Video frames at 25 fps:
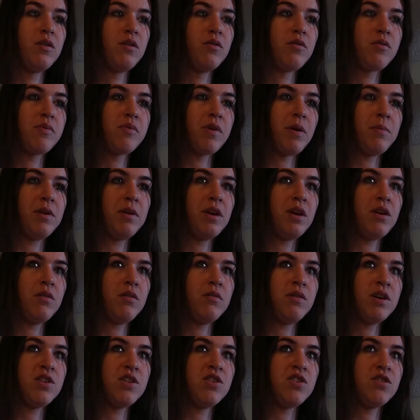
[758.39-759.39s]
We're probably
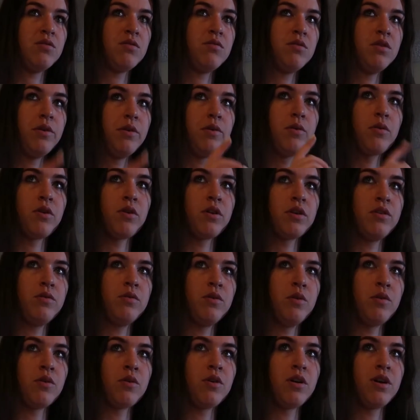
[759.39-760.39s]
going to New York,
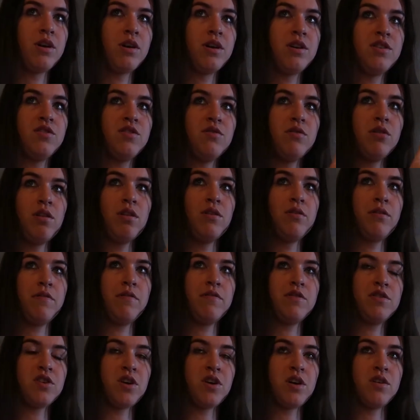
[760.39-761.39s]
to the Louis
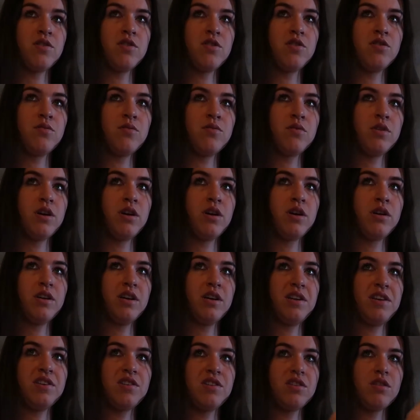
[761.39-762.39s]
Vuitton store
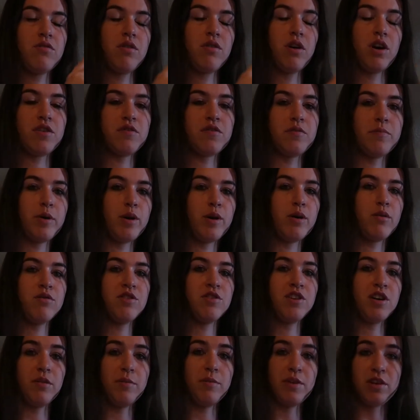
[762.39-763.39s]
that is across from our
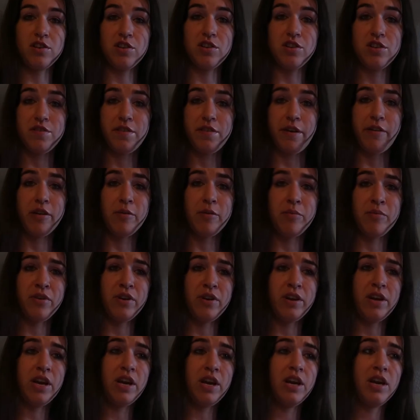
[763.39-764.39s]
hotel because it's very
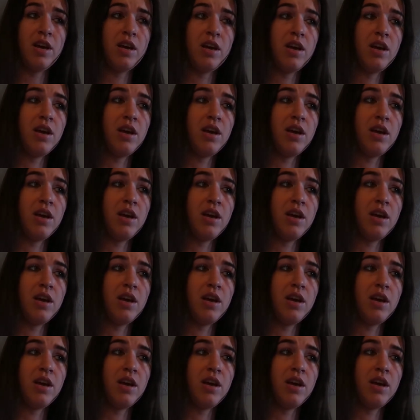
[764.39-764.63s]
pretty.